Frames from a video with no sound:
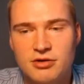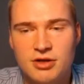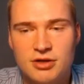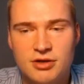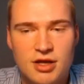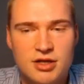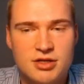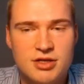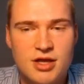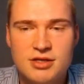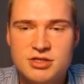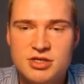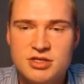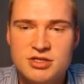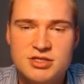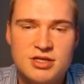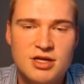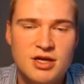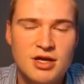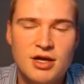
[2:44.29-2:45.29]
It
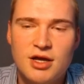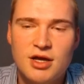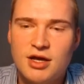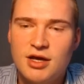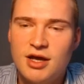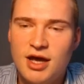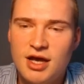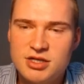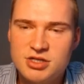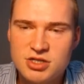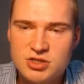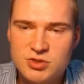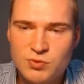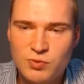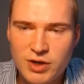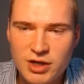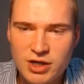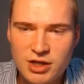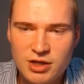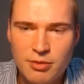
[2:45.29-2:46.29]
just
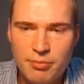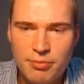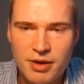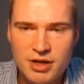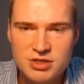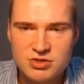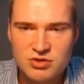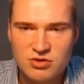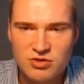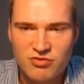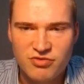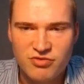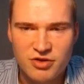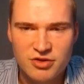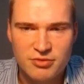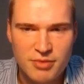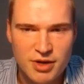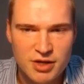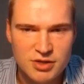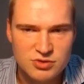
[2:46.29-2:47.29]
really depends on the
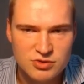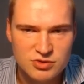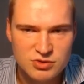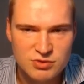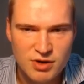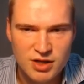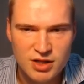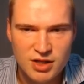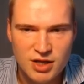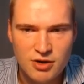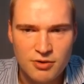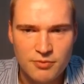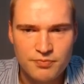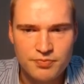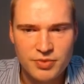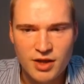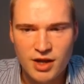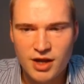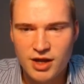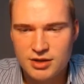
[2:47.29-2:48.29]
fundamentals right now,
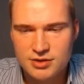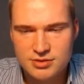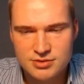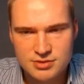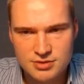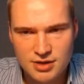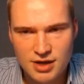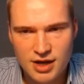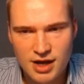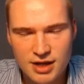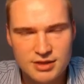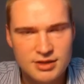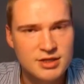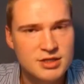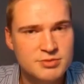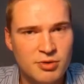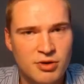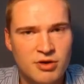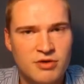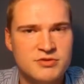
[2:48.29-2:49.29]
and at this
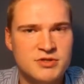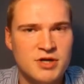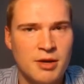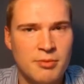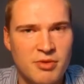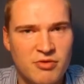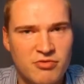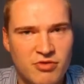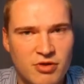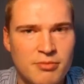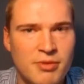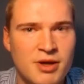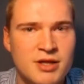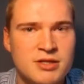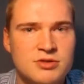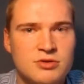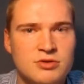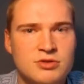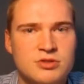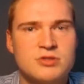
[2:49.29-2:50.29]
point of time, the
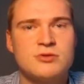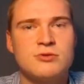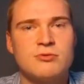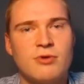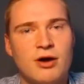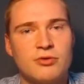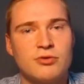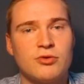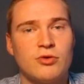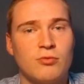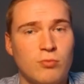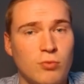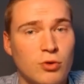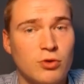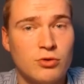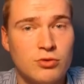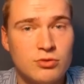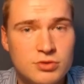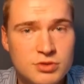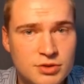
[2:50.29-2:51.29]
fundamentals throughout the
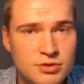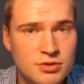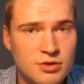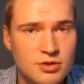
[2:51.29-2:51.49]
world,